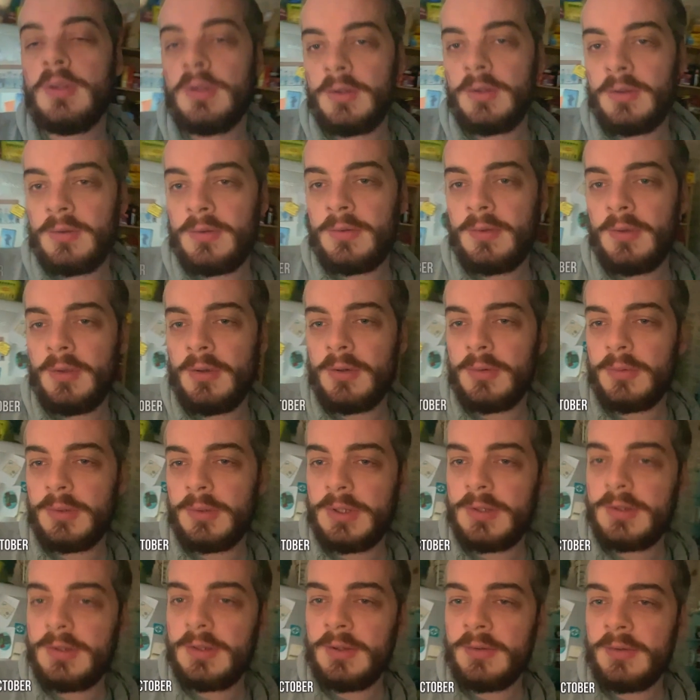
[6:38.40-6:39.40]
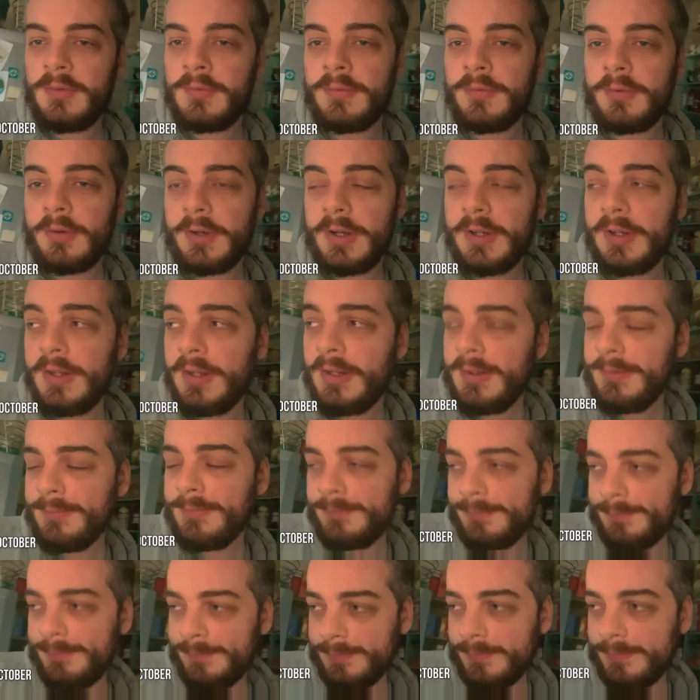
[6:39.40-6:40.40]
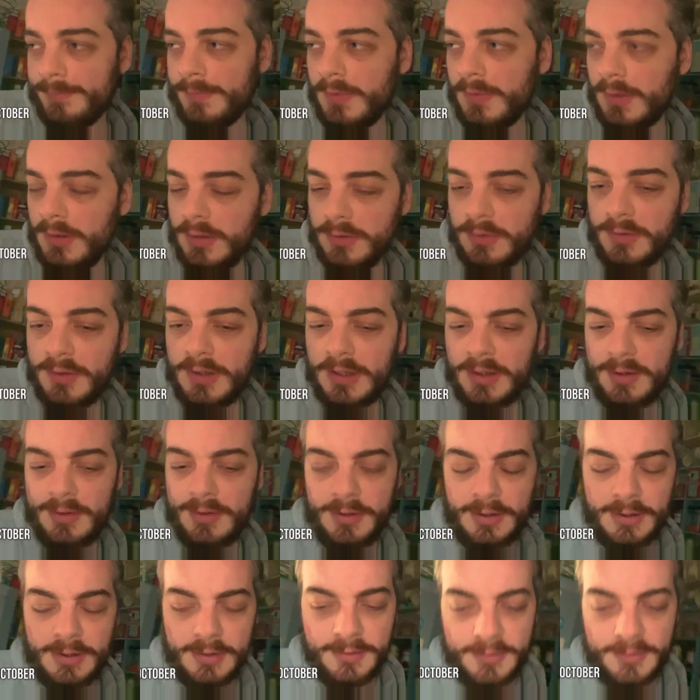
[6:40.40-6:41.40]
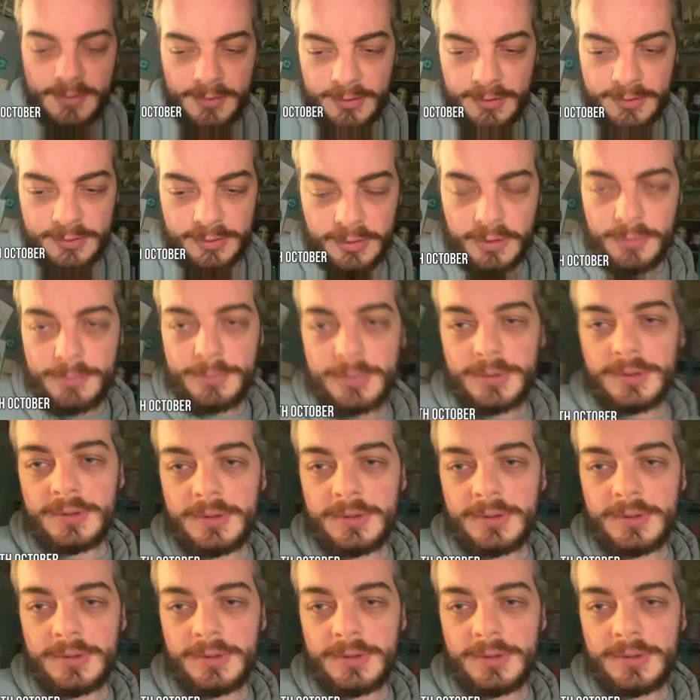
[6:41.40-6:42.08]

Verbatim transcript: So it is Friday. Just had an Iceland shop.